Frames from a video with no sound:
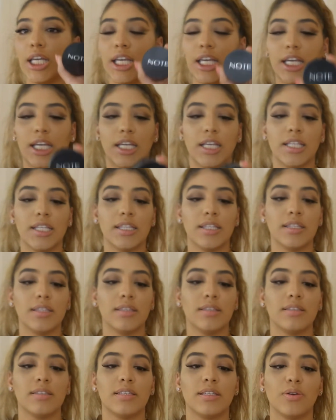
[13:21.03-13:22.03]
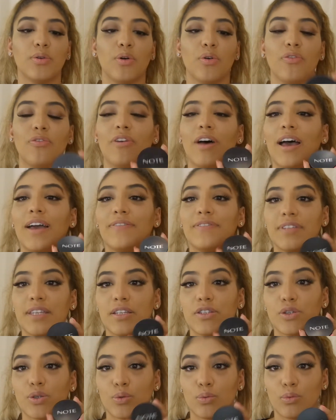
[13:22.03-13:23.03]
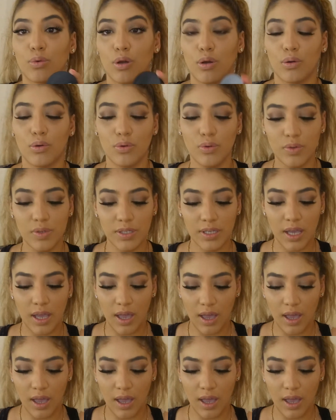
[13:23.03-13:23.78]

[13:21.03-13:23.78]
in 05 Desert Rose.